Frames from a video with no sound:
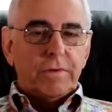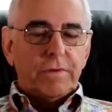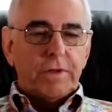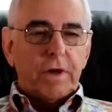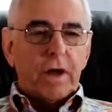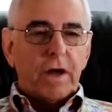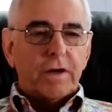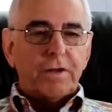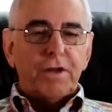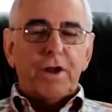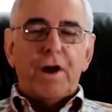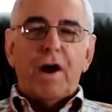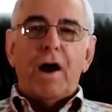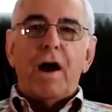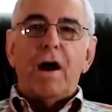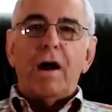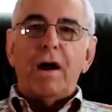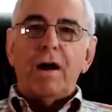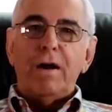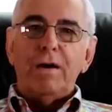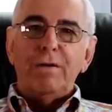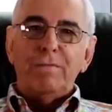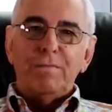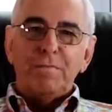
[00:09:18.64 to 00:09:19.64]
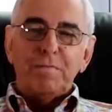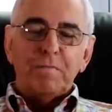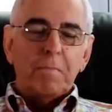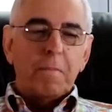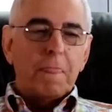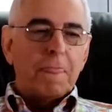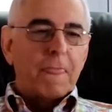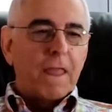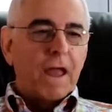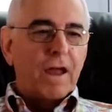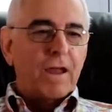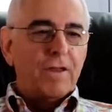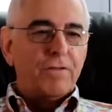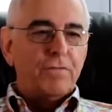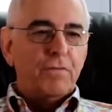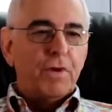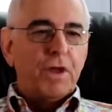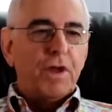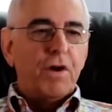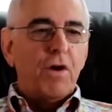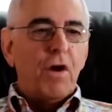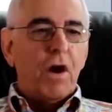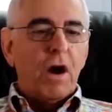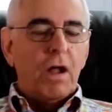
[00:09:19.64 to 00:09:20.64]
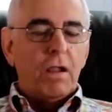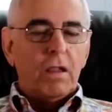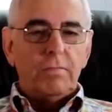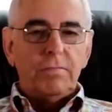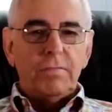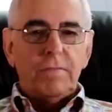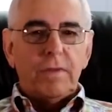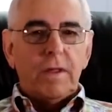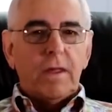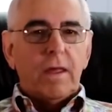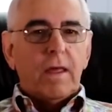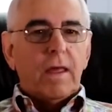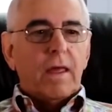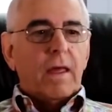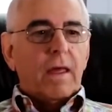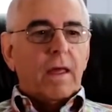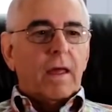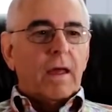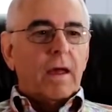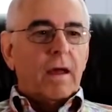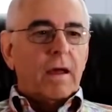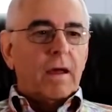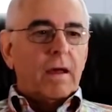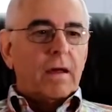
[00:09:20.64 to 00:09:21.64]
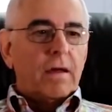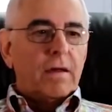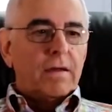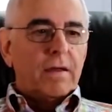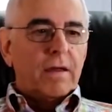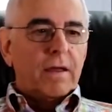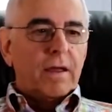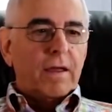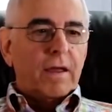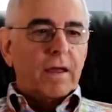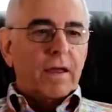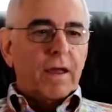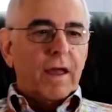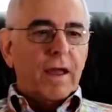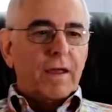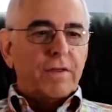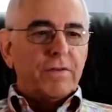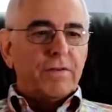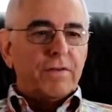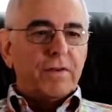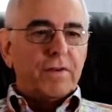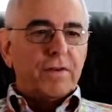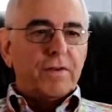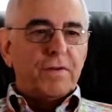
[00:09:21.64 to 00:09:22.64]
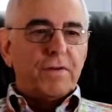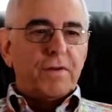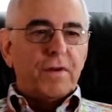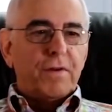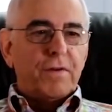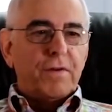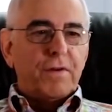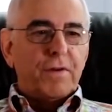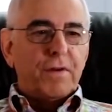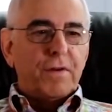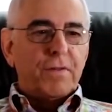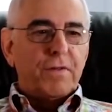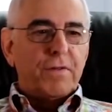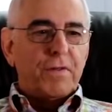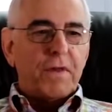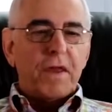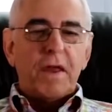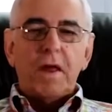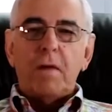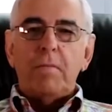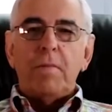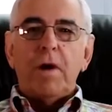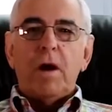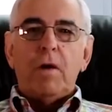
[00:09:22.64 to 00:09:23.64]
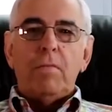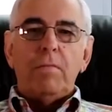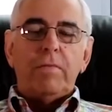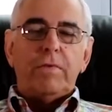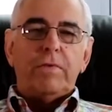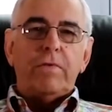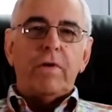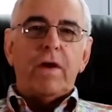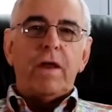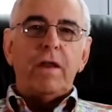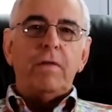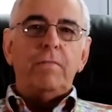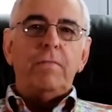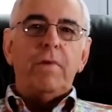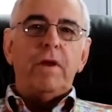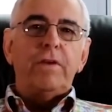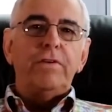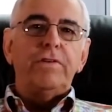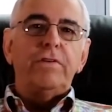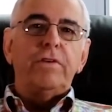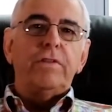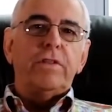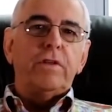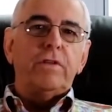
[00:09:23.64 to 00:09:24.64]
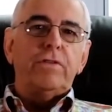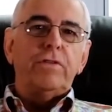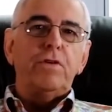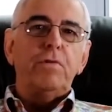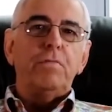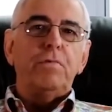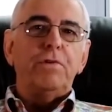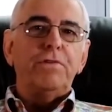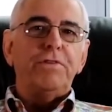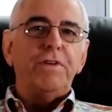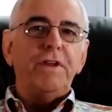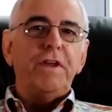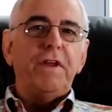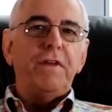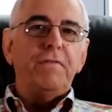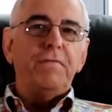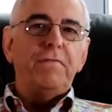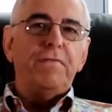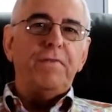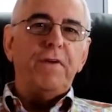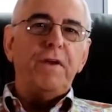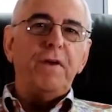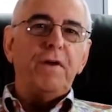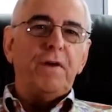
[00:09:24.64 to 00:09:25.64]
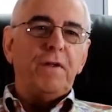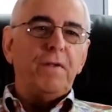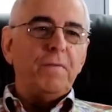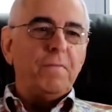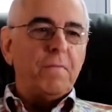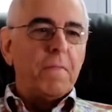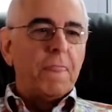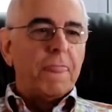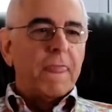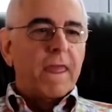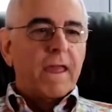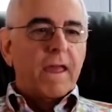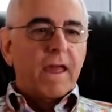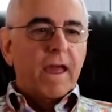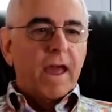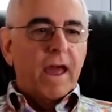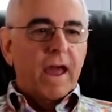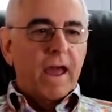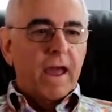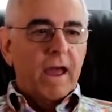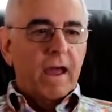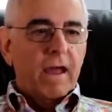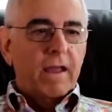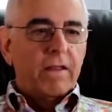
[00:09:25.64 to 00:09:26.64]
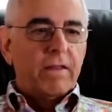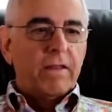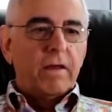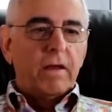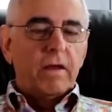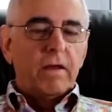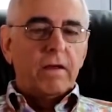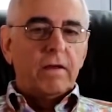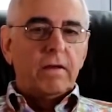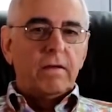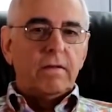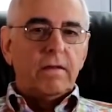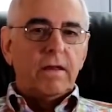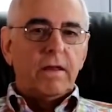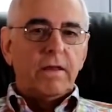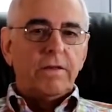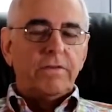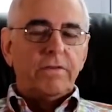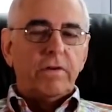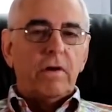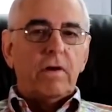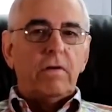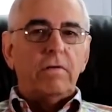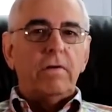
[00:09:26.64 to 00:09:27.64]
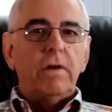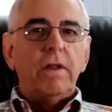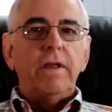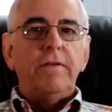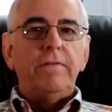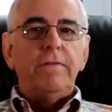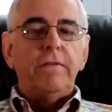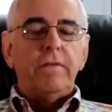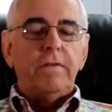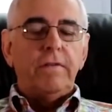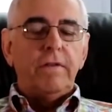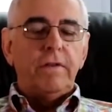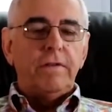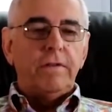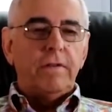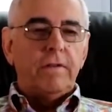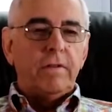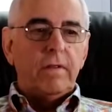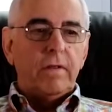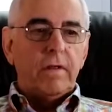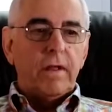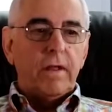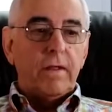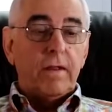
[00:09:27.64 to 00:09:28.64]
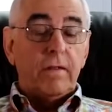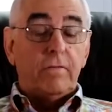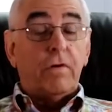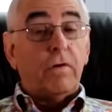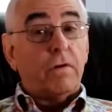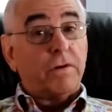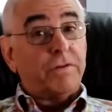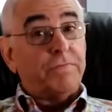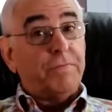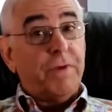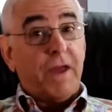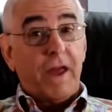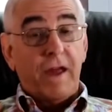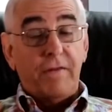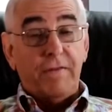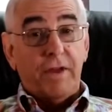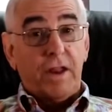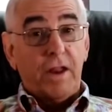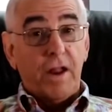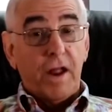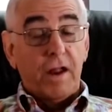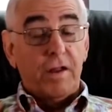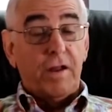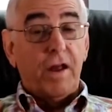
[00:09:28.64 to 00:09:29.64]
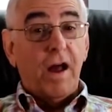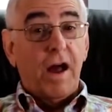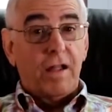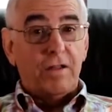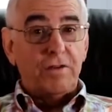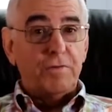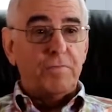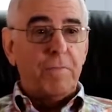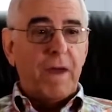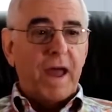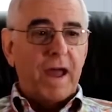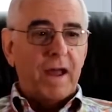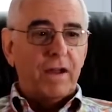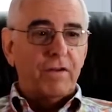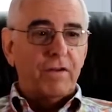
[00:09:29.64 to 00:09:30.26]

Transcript: Dr. Art, as we call him, has a thing about trying to measure the tumors he can feel. And he's already, and of course, having an oncologist